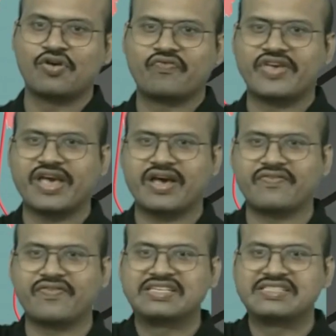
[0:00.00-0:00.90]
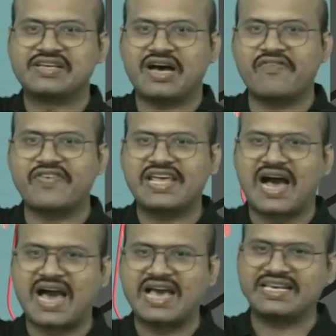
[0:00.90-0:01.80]
we have a very
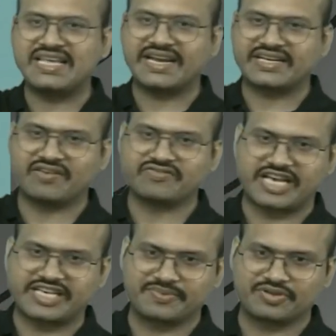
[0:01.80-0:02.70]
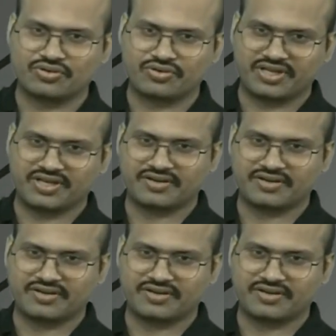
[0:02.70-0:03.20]
highly active seismic zone here.